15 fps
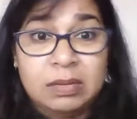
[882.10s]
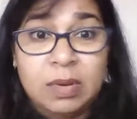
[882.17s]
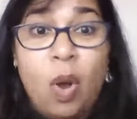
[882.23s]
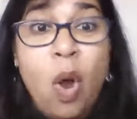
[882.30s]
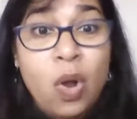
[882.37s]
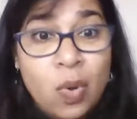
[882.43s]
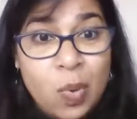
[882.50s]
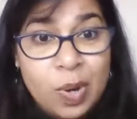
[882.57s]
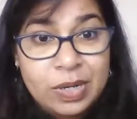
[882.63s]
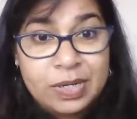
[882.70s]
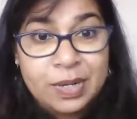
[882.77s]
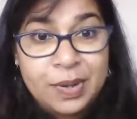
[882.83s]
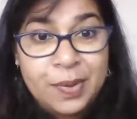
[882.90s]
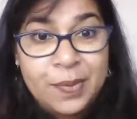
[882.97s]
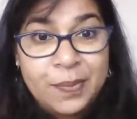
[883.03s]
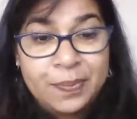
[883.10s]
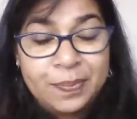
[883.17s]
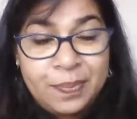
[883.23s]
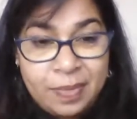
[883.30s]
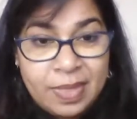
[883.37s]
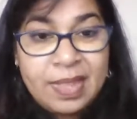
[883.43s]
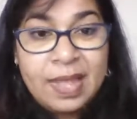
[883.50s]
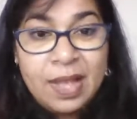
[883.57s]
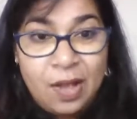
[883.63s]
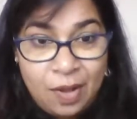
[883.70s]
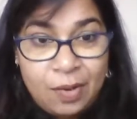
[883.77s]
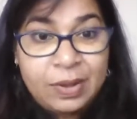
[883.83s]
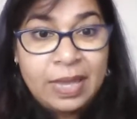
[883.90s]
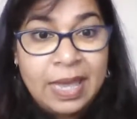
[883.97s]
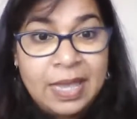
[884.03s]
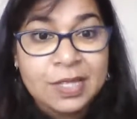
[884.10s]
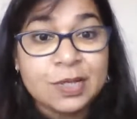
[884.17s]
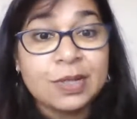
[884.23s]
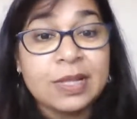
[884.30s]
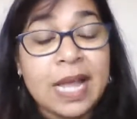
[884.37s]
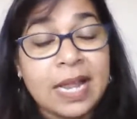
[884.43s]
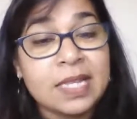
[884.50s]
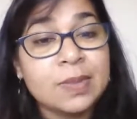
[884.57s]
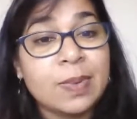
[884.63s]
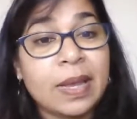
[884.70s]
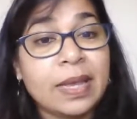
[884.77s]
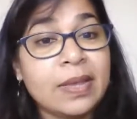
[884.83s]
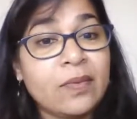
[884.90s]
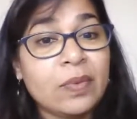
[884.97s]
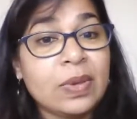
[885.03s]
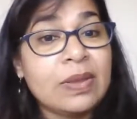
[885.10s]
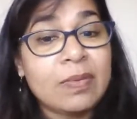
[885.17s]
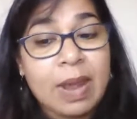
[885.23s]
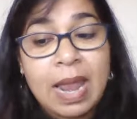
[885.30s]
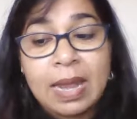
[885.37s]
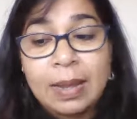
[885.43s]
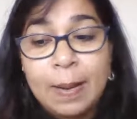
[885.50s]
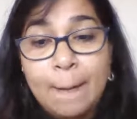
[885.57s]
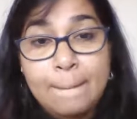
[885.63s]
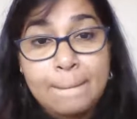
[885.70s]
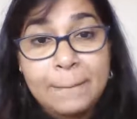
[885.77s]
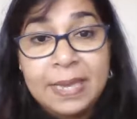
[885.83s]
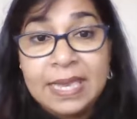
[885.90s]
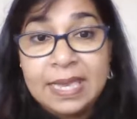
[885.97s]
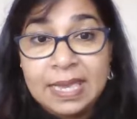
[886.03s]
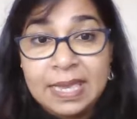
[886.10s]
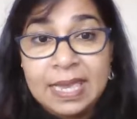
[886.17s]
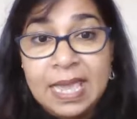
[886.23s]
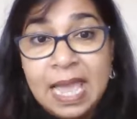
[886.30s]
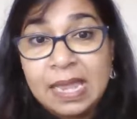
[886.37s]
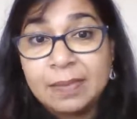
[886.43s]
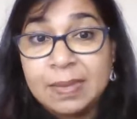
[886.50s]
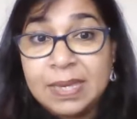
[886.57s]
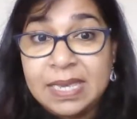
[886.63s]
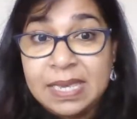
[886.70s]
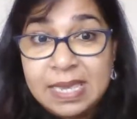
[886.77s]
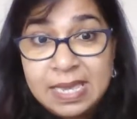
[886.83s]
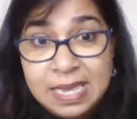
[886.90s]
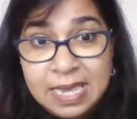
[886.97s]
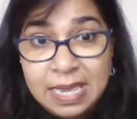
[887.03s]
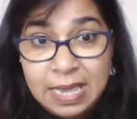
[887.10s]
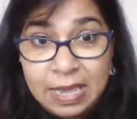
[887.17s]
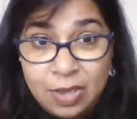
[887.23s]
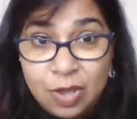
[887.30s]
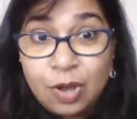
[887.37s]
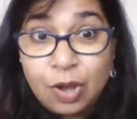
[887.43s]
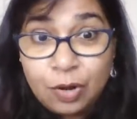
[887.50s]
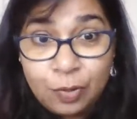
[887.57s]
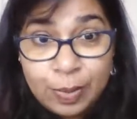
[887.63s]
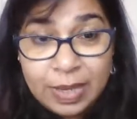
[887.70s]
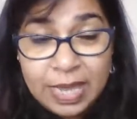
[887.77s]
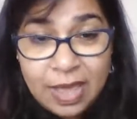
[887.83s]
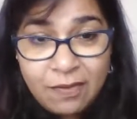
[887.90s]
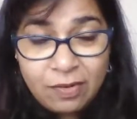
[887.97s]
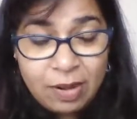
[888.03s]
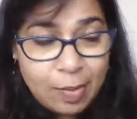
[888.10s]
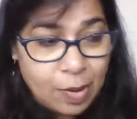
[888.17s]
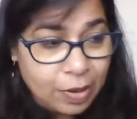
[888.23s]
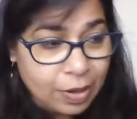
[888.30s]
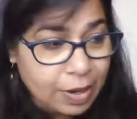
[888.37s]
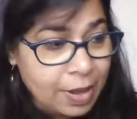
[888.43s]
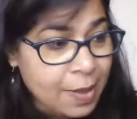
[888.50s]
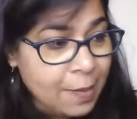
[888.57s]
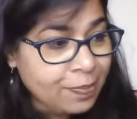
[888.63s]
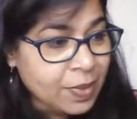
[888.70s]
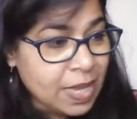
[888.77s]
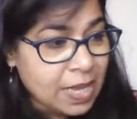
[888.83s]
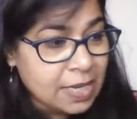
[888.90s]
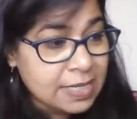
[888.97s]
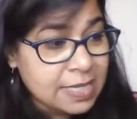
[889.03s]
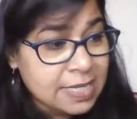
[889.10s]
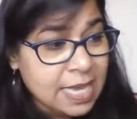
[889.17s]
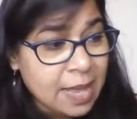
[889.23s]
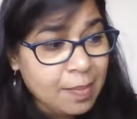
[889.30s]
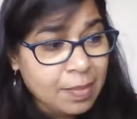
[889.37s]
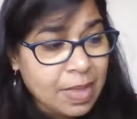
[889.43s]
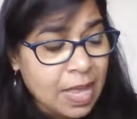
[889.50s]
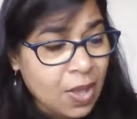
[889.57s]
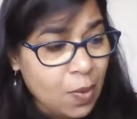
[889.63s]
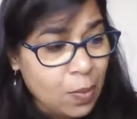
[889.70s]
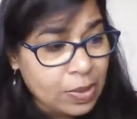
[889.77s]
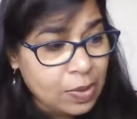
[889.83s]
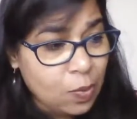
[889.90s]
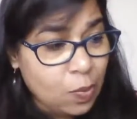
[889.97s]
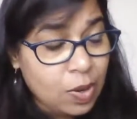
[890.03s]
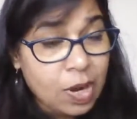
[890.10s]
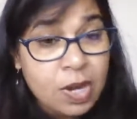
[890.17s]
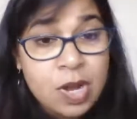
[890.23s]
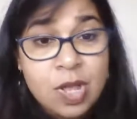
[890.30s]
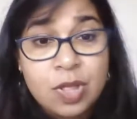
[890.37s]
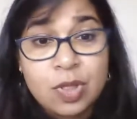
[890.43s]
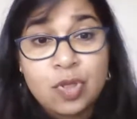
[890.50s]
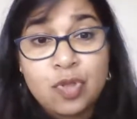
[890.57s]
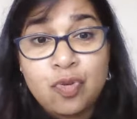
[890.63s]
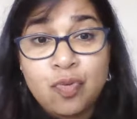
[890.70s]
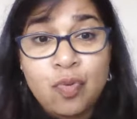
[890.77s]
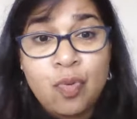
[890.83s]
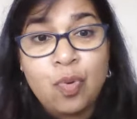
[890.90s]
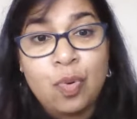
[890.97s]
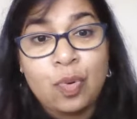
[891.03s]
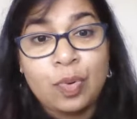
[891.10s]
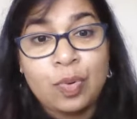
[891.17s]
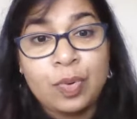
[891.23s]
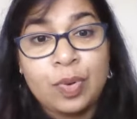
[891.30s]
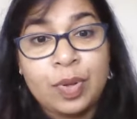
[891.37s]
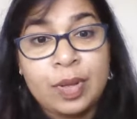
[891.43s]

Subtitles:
awkward. Okay, so that is why we write BE and BEE. You got to be careful about it. Same thing with the word through,